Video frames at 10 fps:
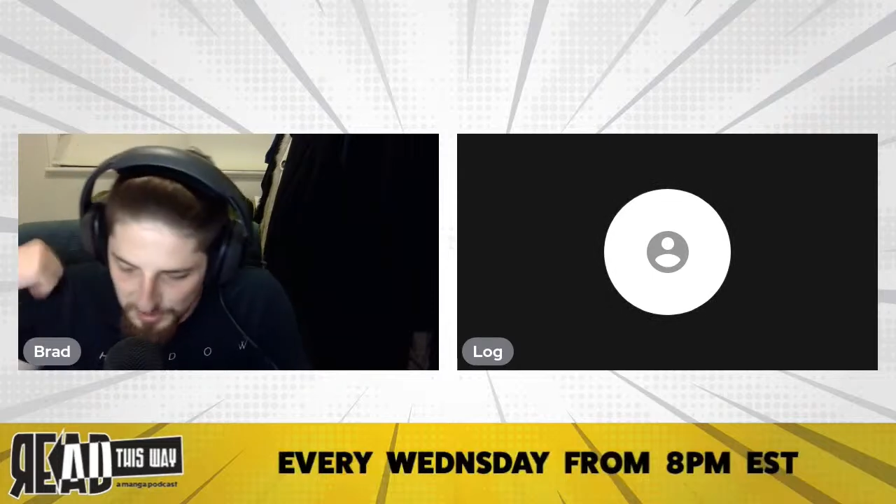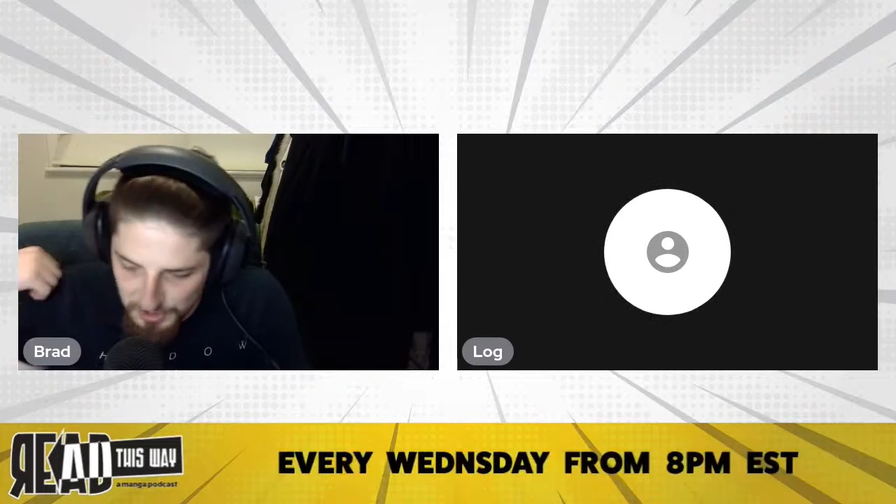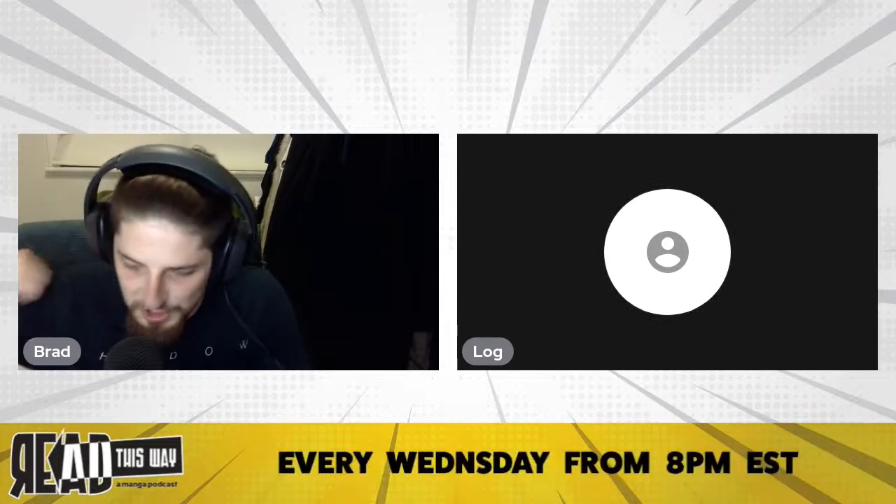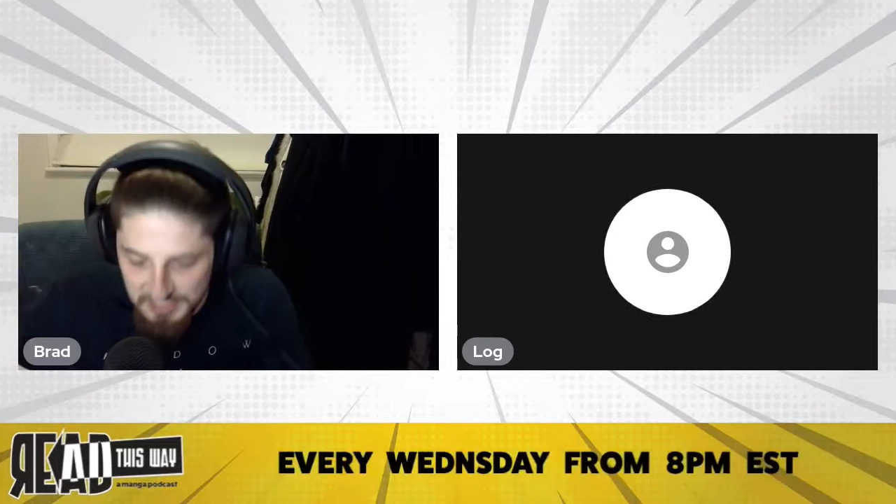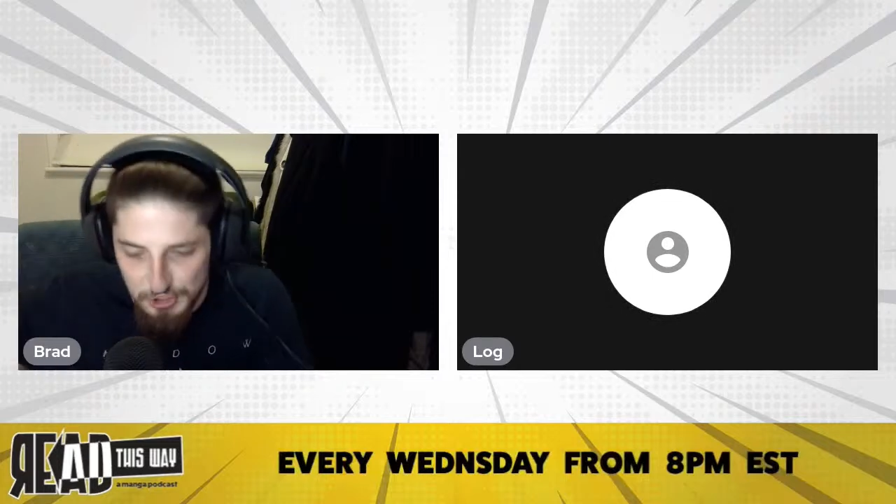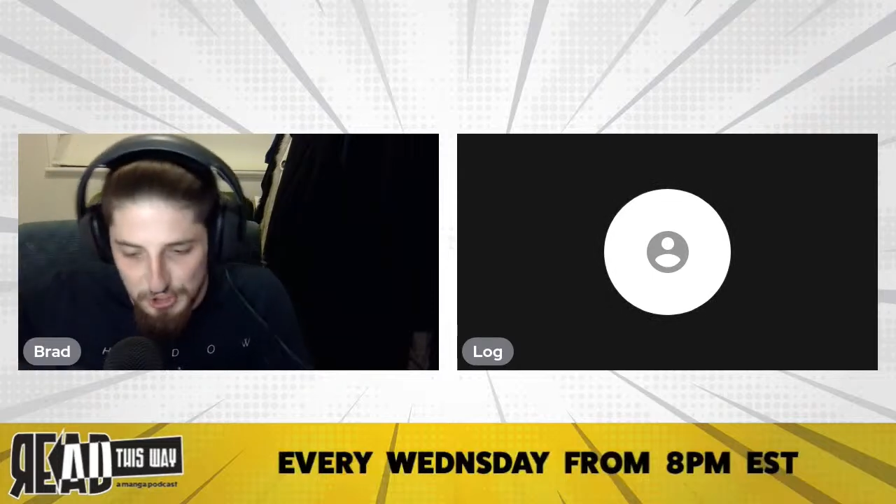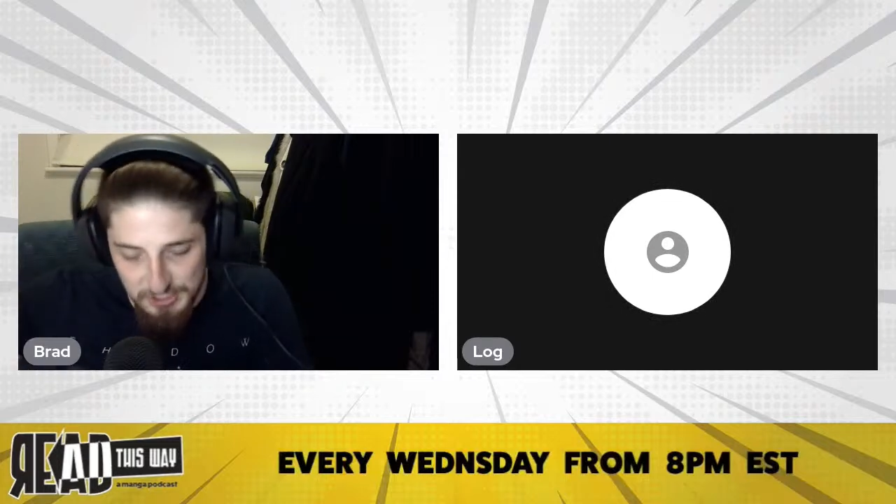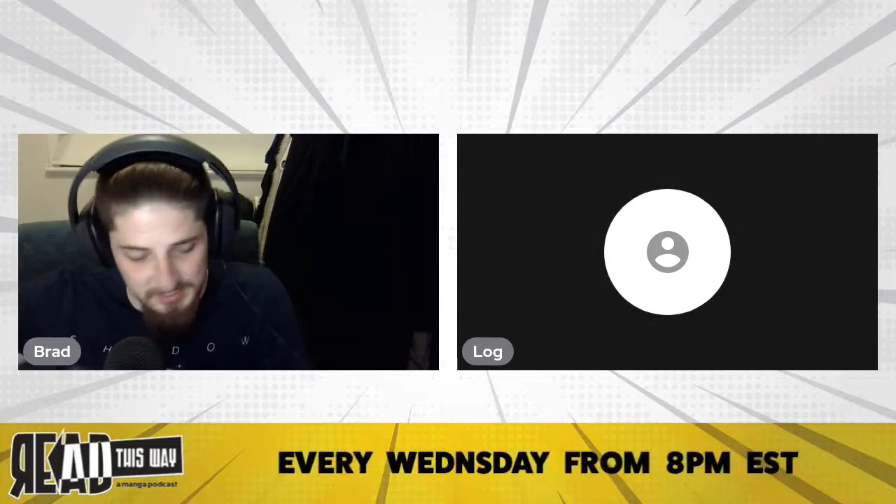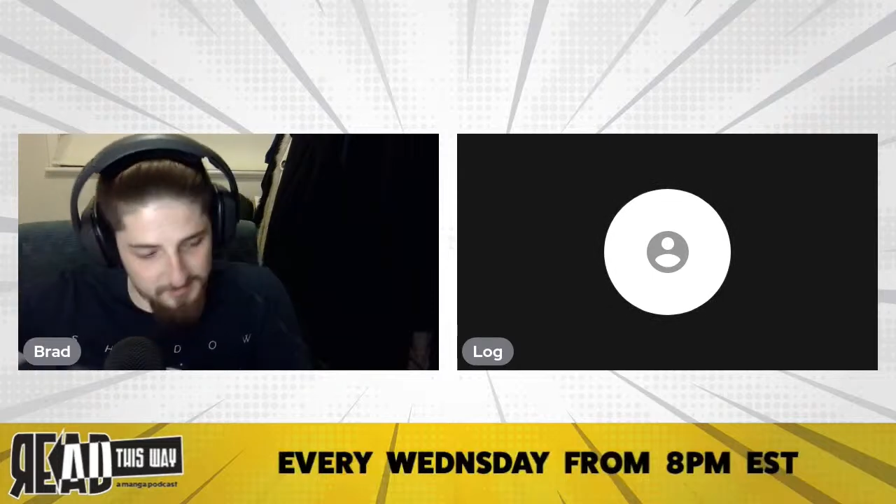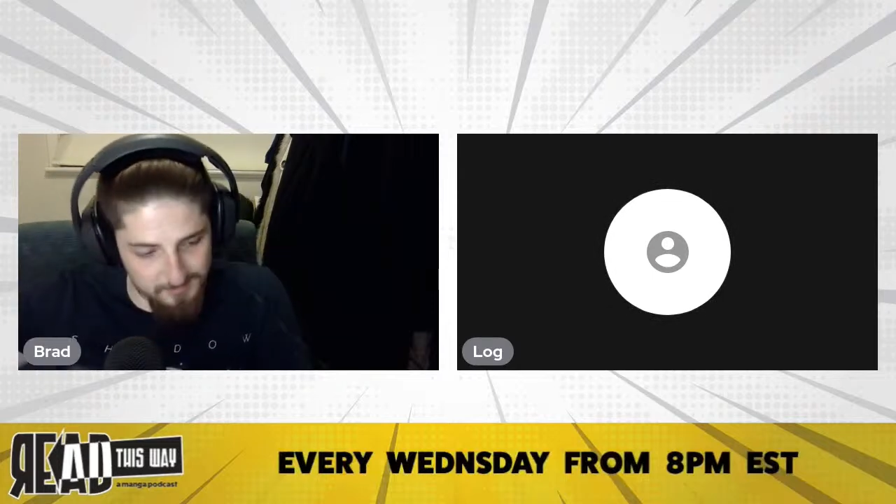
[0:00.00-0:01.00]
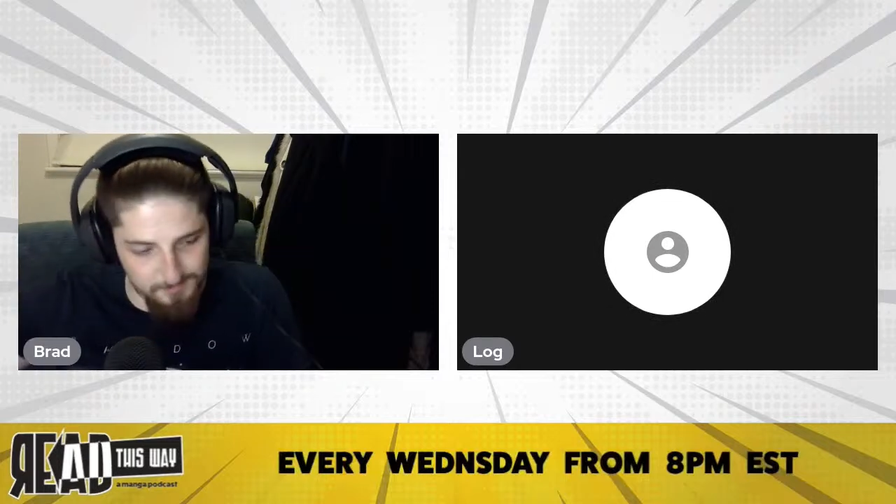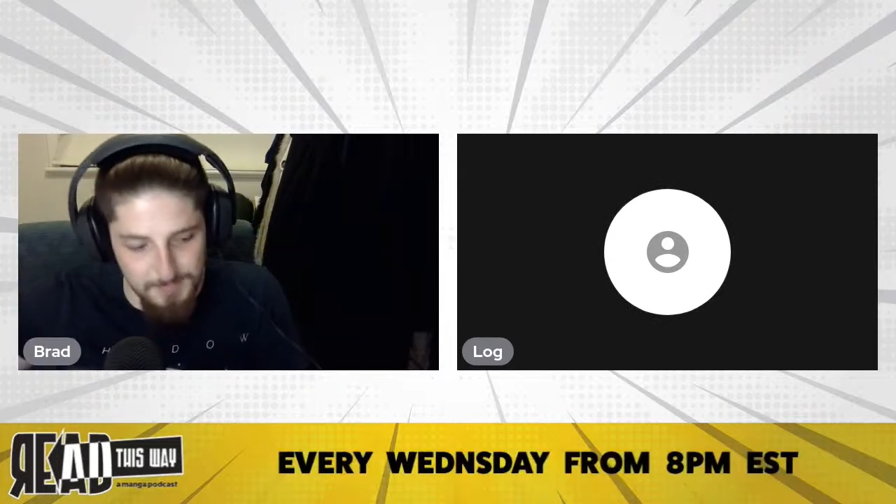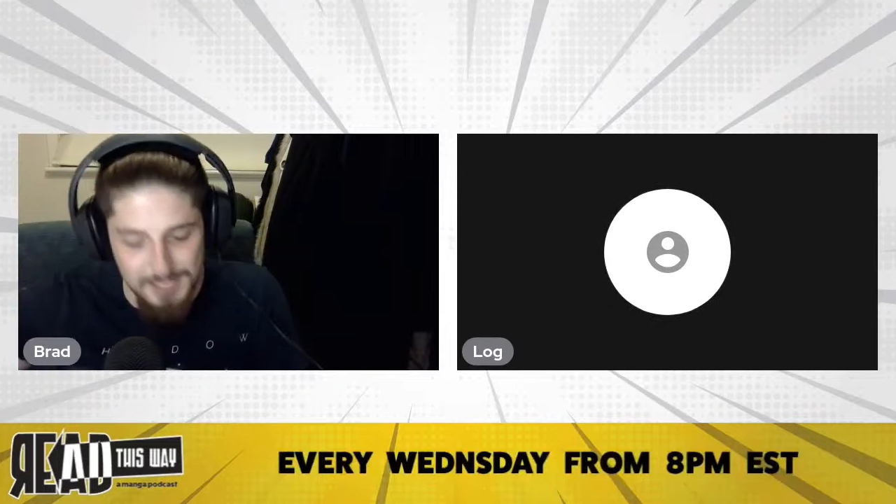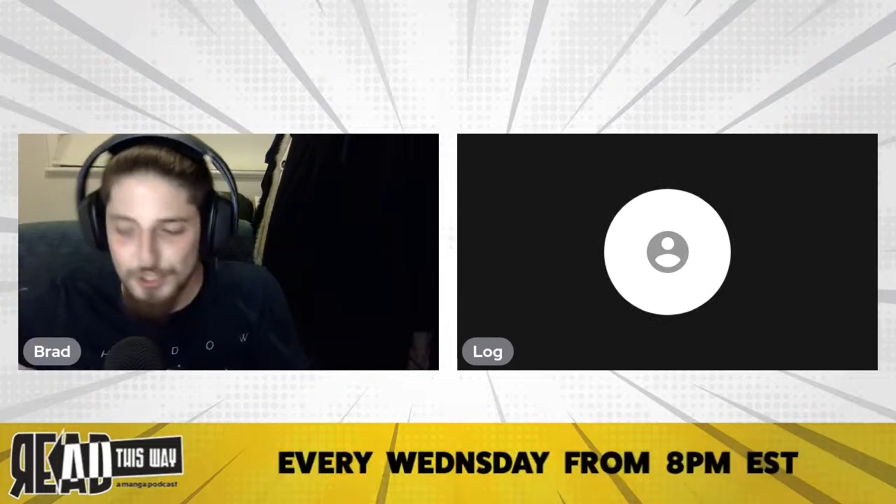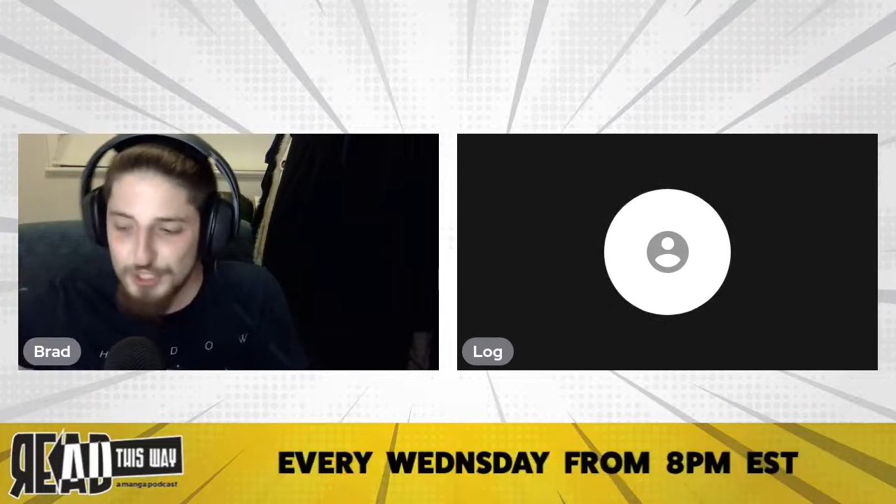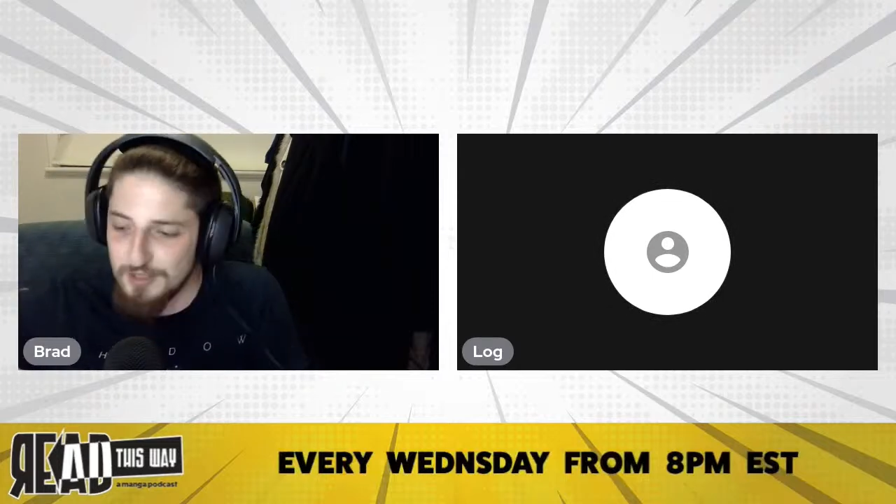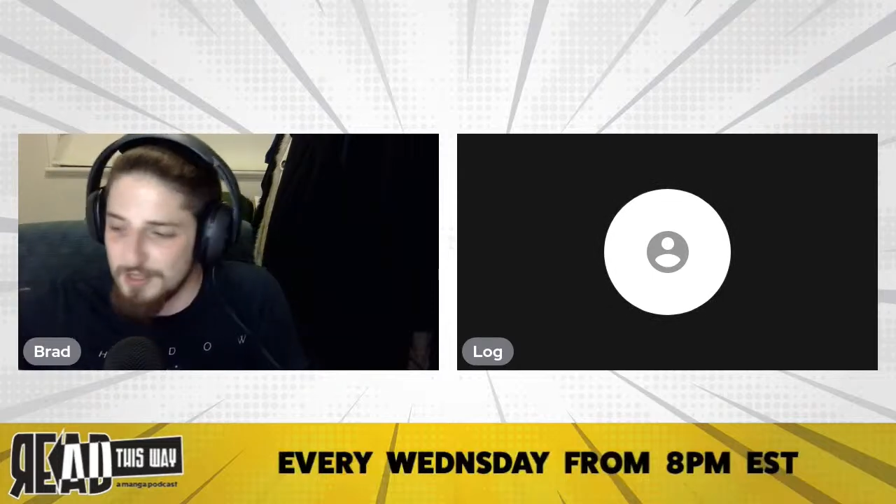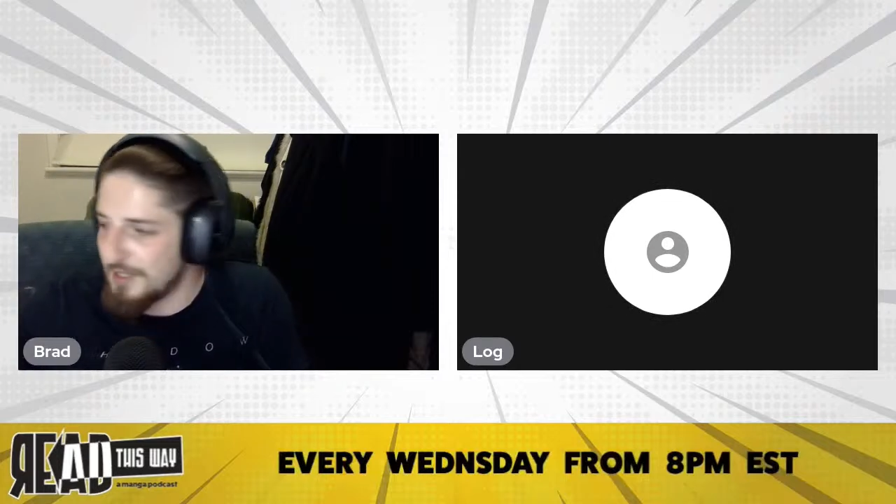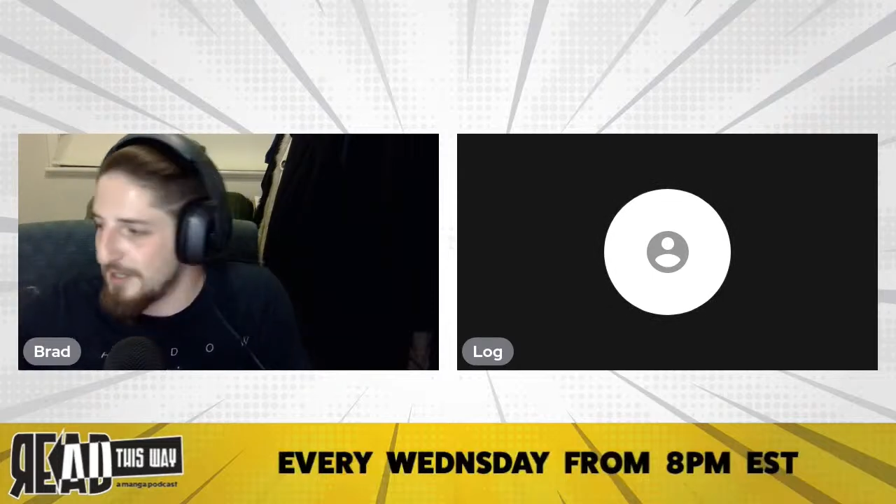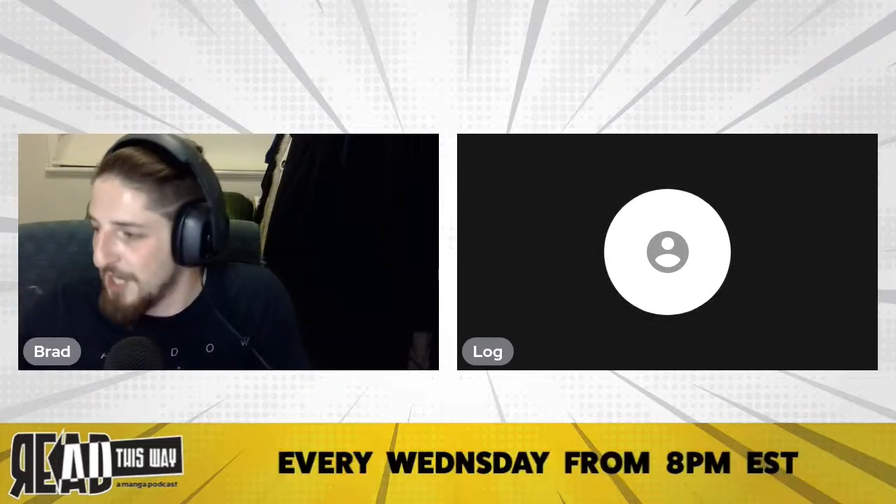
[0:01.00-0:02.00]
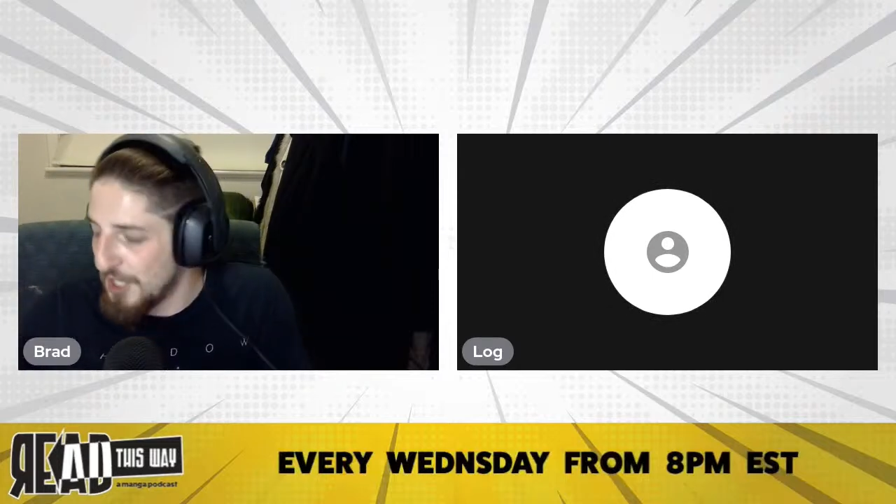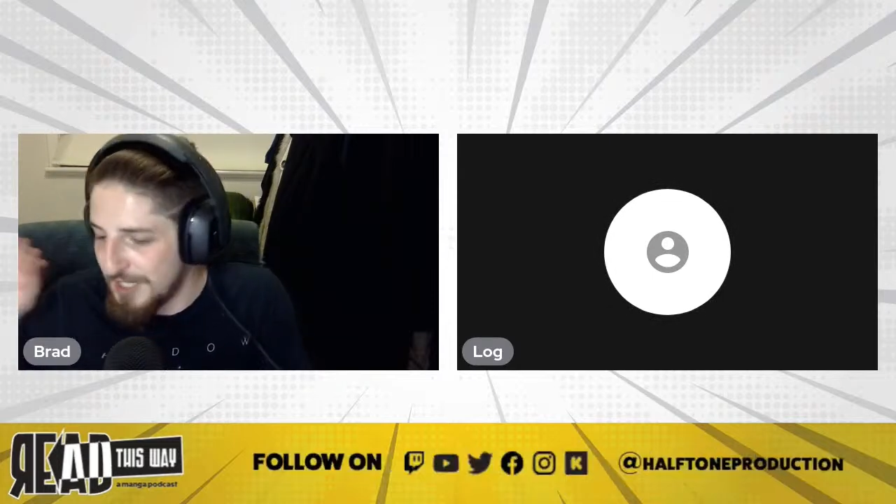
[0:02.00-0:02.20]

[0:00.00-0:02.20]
She's mentioned that